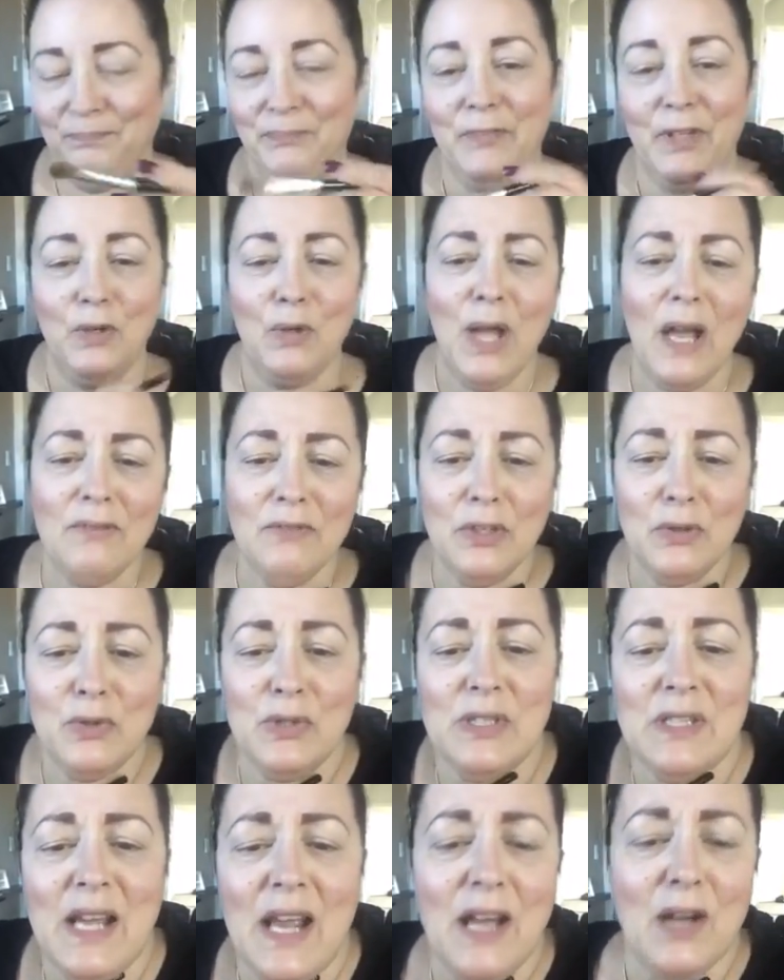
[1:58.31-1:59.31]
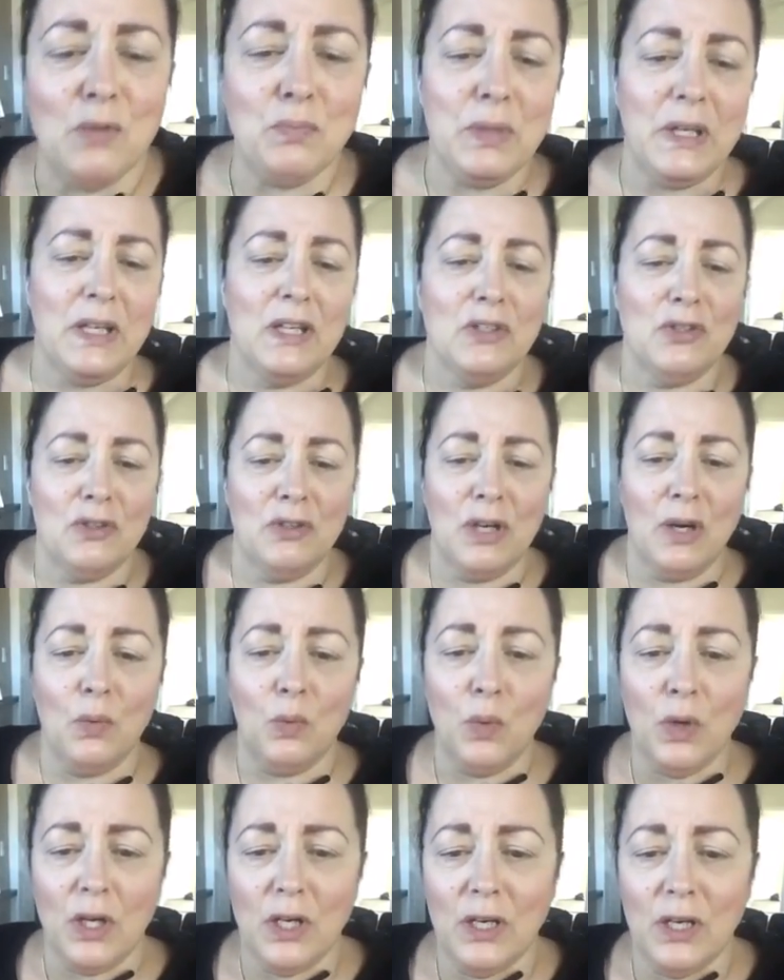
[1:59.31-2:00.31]
You have no sound because you're at
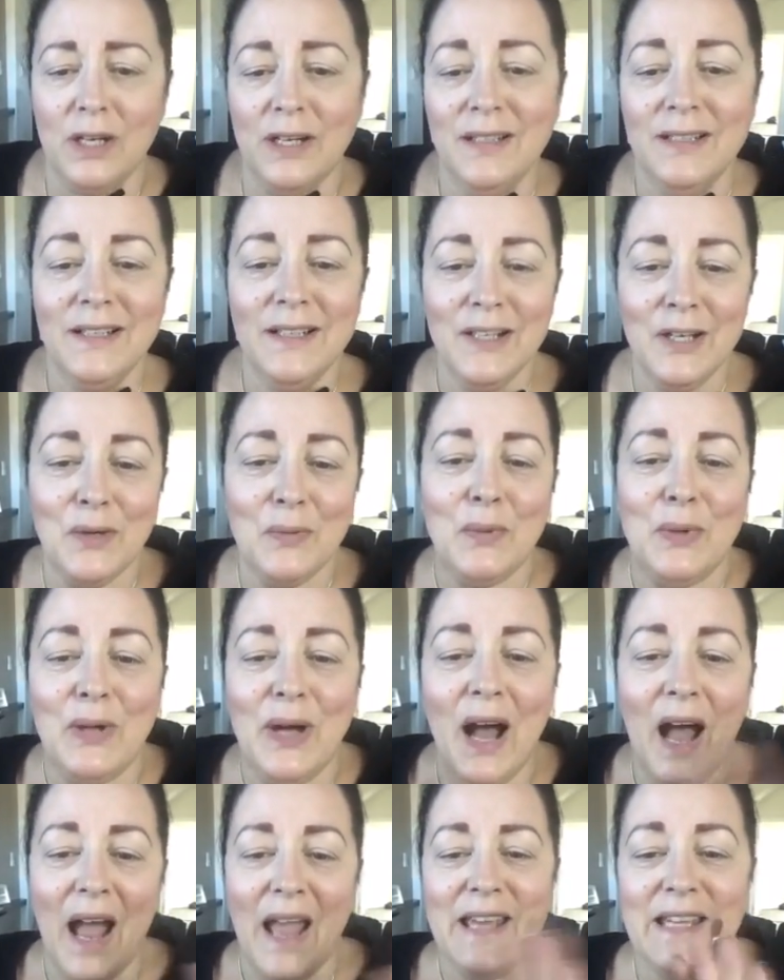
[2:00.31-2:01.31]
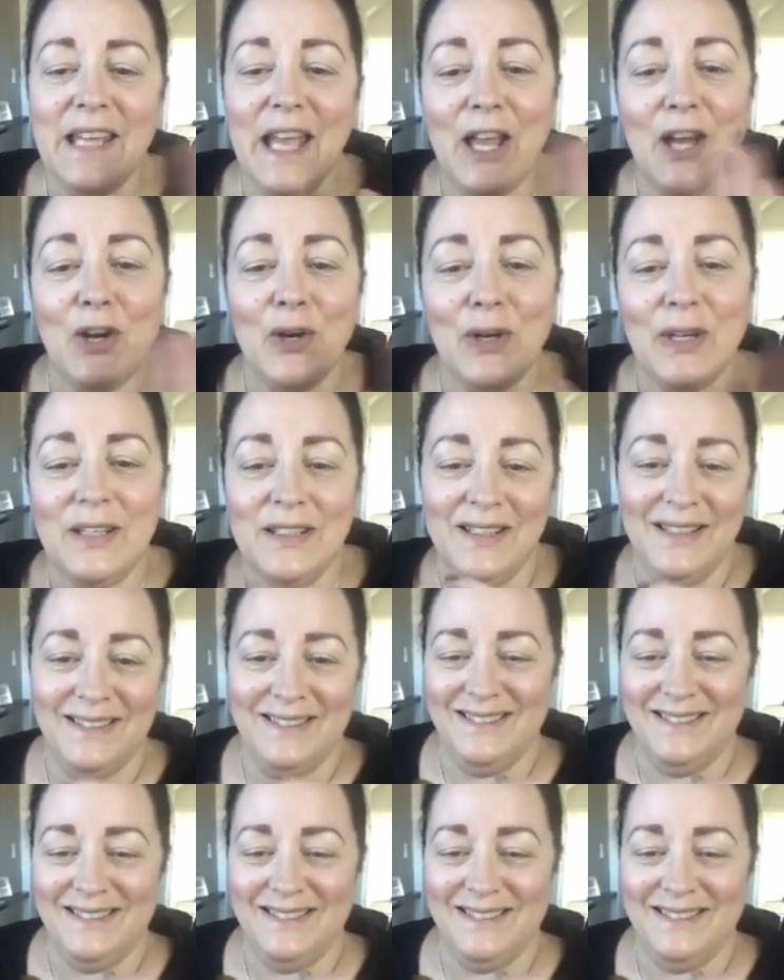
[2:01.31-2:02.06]
work. Well, hi, Karen.